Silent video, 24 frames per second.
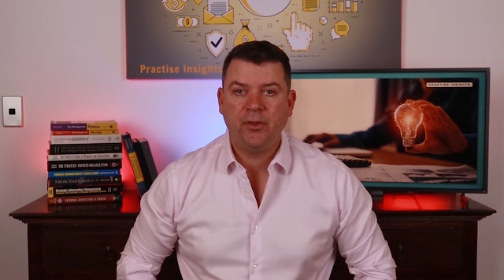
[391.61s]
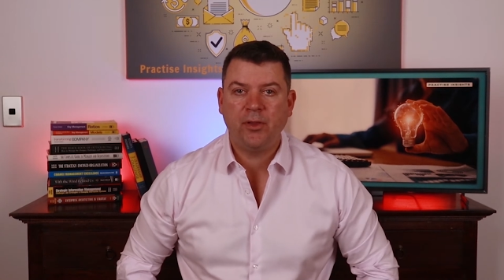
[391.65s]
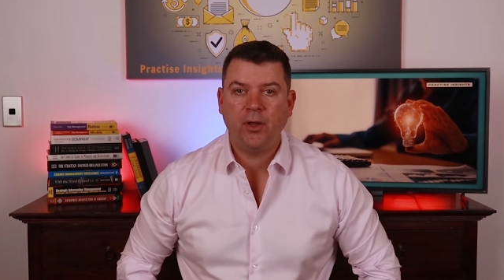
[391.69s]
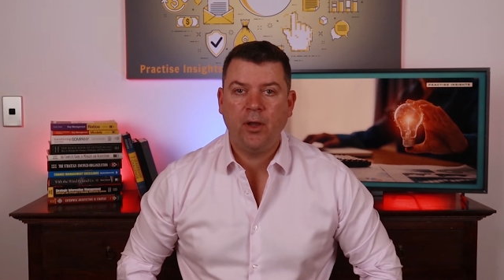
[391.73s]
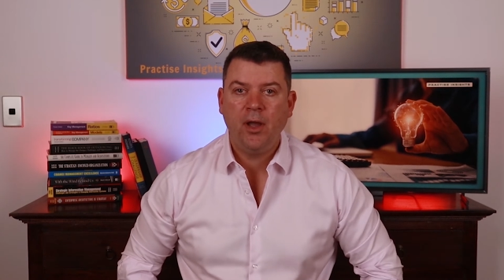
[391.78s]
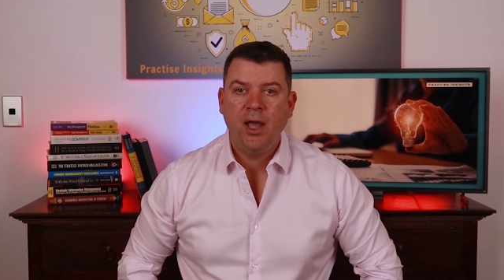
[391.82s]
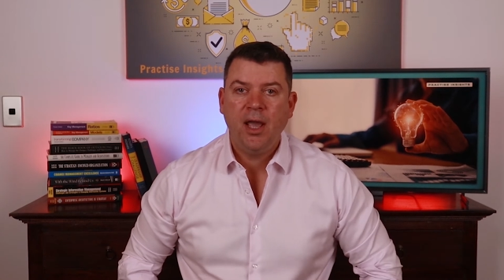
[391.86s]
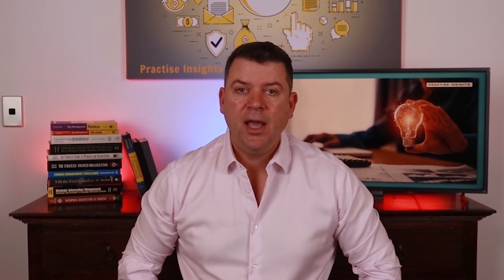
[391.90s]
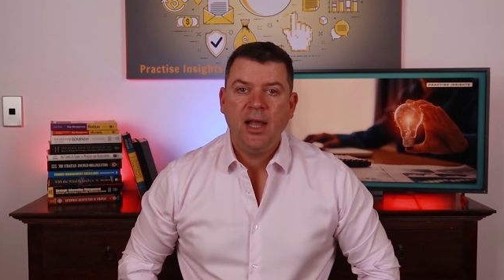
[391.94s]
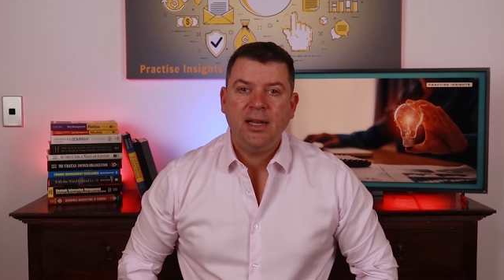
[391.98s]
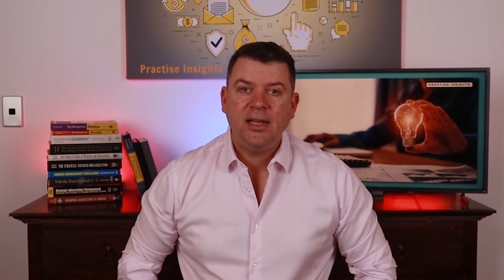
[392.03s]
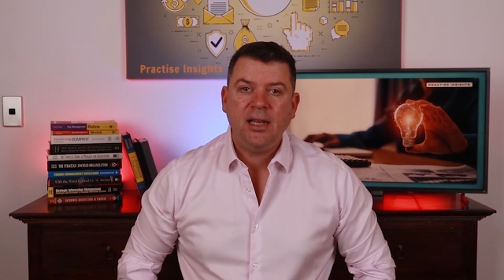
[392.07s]

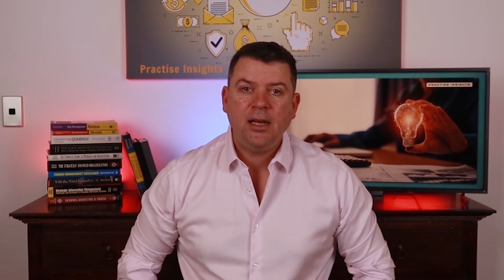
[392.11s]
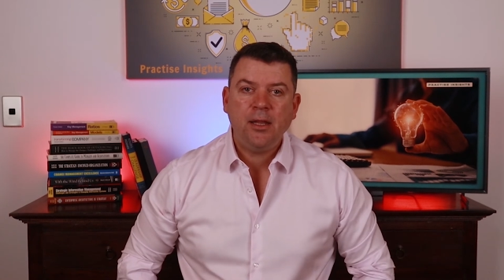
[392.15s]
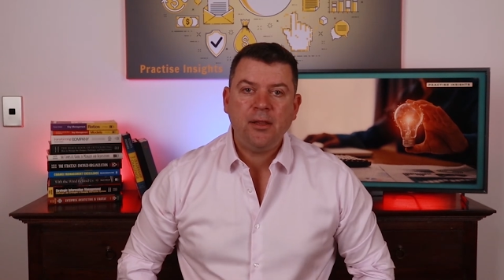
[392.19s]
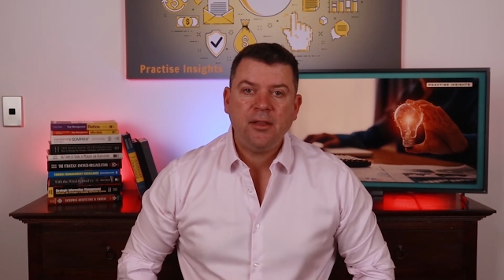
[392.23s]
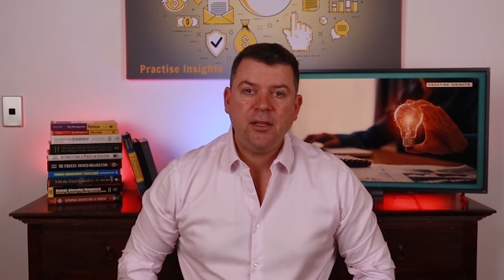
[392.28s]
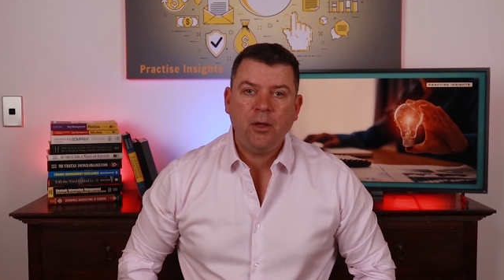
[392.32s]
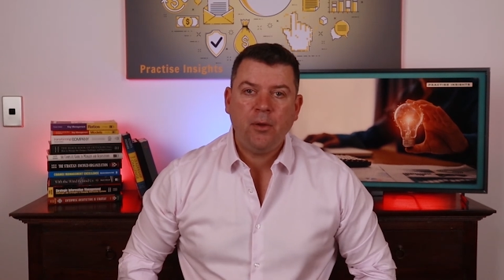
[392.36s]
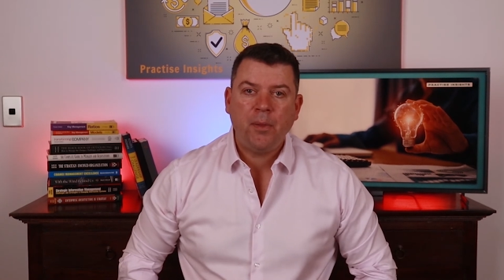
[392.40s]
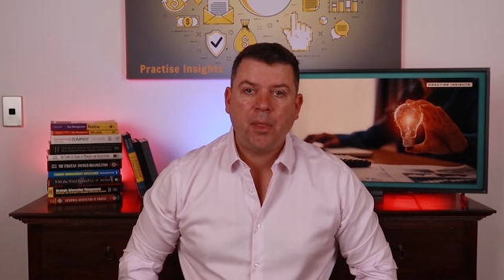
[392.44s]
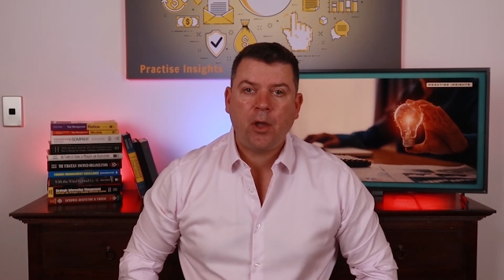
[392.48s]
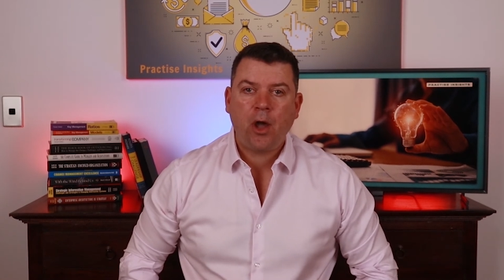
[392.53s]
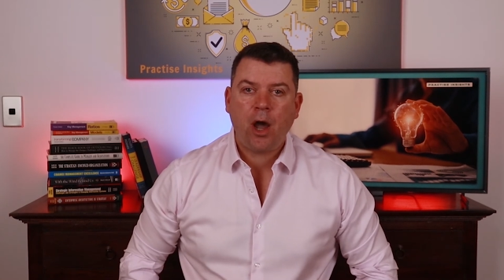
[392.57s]
so let us
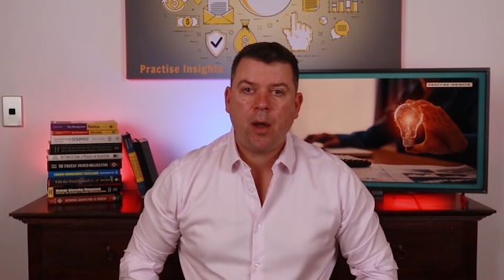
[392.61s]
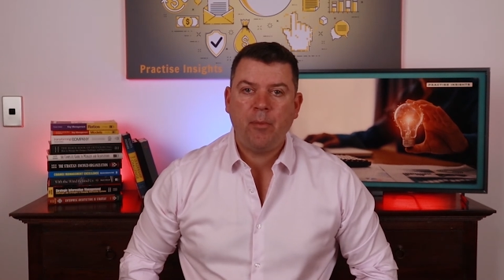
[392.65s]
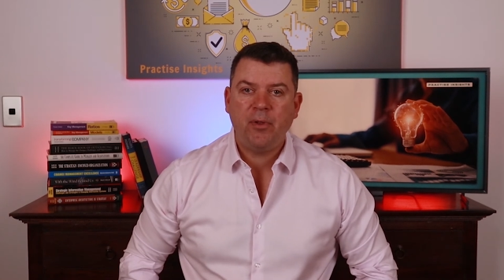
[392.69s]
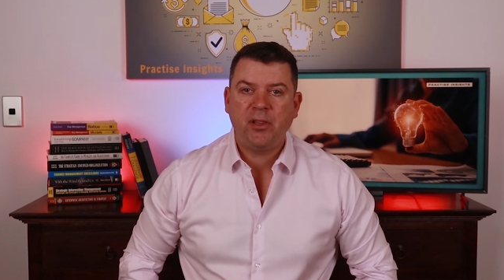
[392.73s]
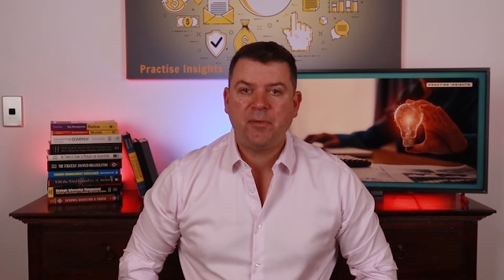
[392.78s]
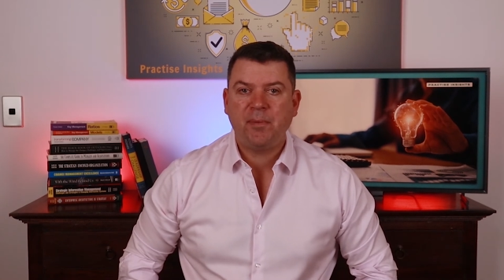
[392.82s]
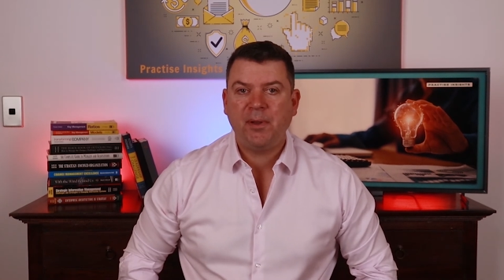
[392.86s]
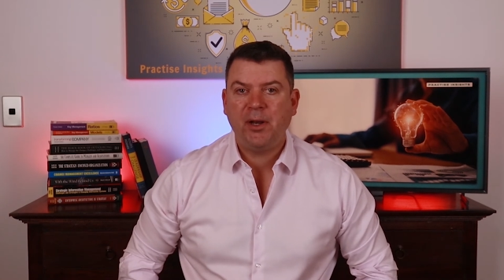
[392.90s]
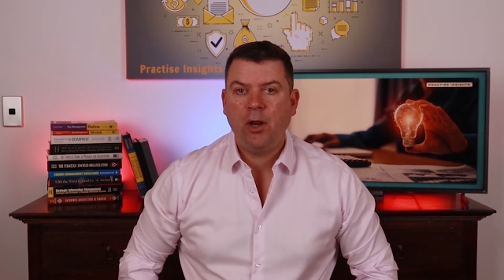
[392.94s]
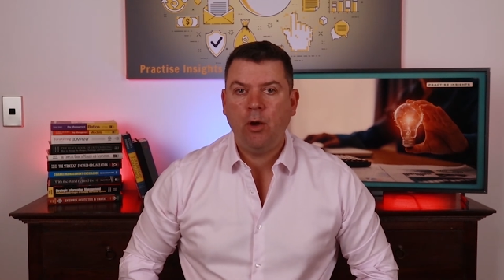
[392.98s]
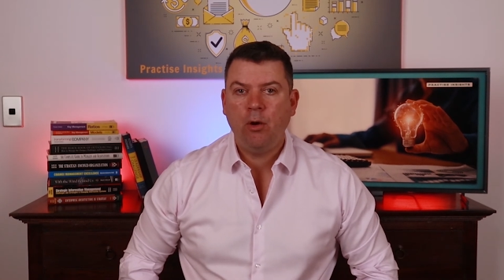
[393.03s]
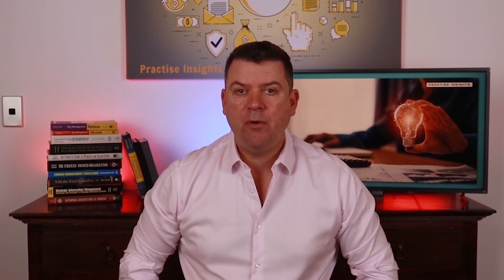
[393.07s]
know in the
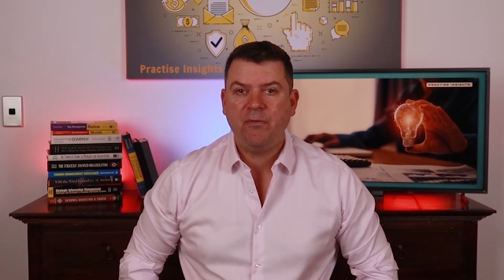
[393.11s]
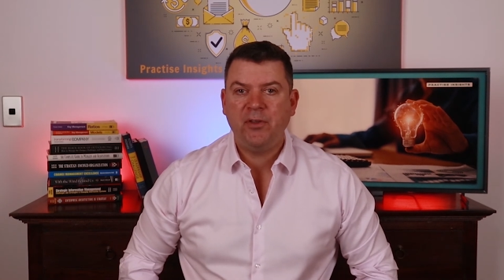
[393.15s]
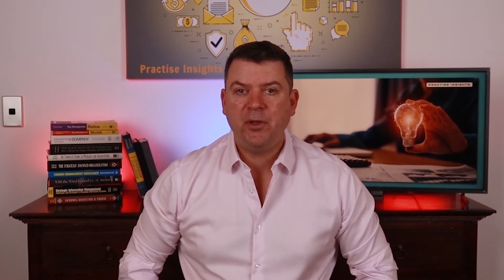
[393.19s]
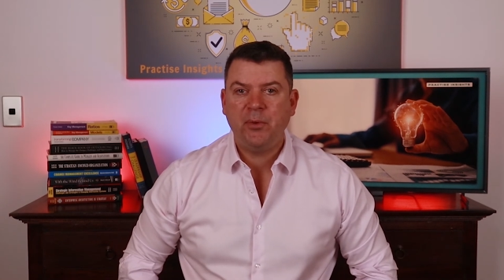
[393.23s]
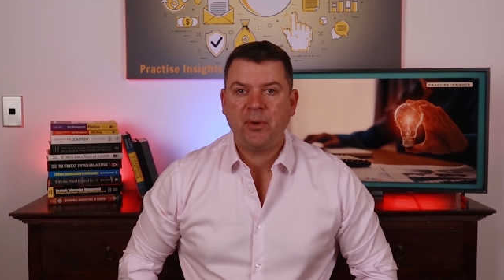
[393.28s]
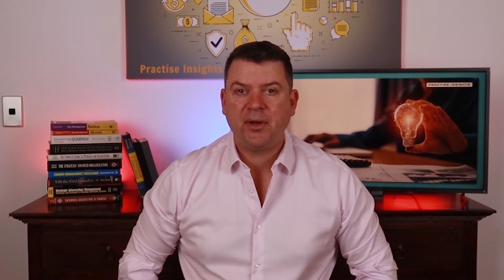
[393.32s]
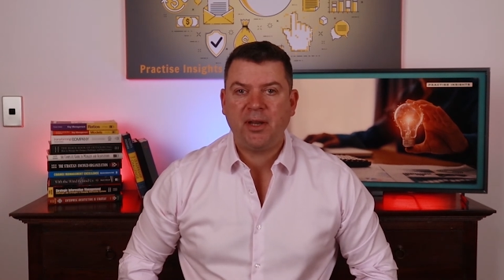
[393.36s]
comments below if you